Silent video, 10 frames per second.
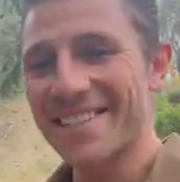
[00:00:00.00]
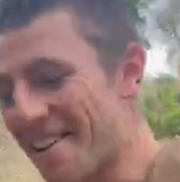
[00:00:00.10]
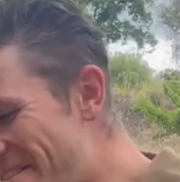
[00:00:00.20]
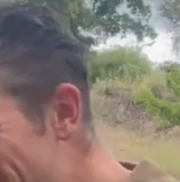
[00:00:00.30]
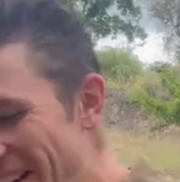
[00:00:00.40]
so I
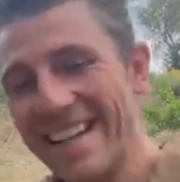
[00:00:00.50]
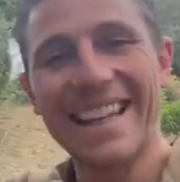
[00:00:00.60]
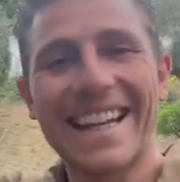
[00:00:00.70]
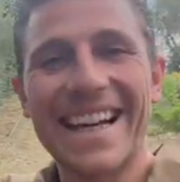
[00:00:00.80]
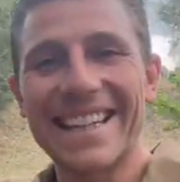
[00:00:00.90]

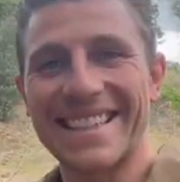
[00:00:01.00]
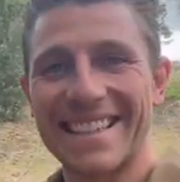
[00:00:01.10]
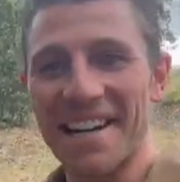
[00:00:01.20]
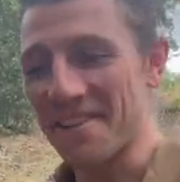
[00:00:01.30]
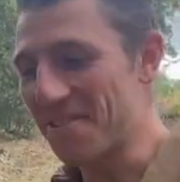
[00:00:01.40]
finally got the
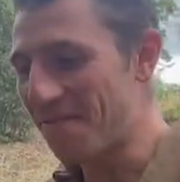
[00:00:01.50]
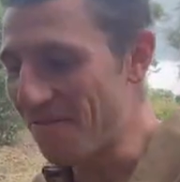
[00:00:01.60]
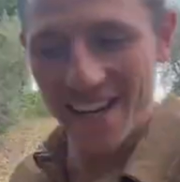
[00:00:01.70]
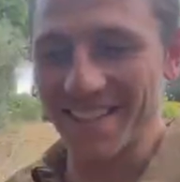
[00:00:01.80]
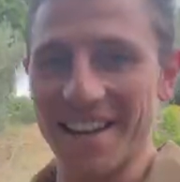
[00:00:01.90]
stairs
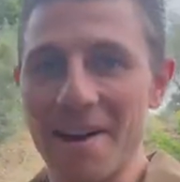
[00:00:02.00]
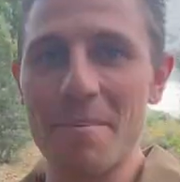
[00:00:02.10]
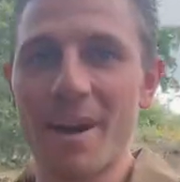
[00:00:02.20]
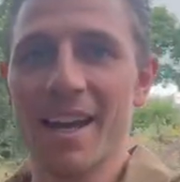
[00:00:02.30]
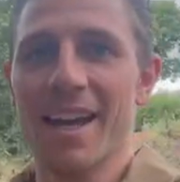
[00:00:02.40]
fixed up.
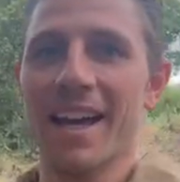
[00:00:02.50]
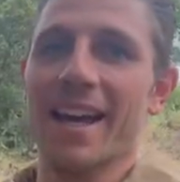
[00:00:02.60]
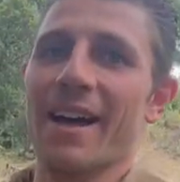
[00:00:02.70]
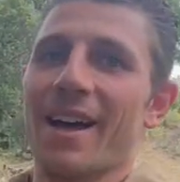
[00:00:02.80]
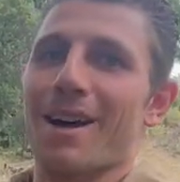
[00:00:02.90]

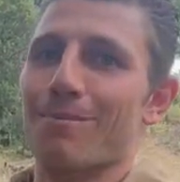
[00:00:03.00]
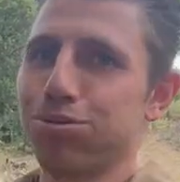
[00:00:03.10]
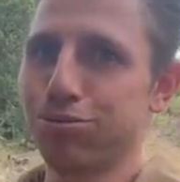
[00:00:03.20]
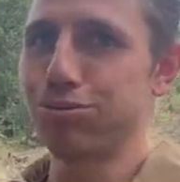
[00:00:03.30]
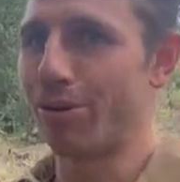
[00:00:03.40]

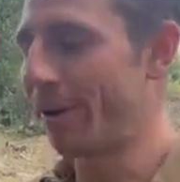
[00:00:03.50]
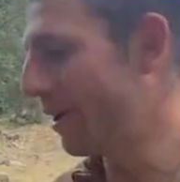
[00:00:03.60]
Poof.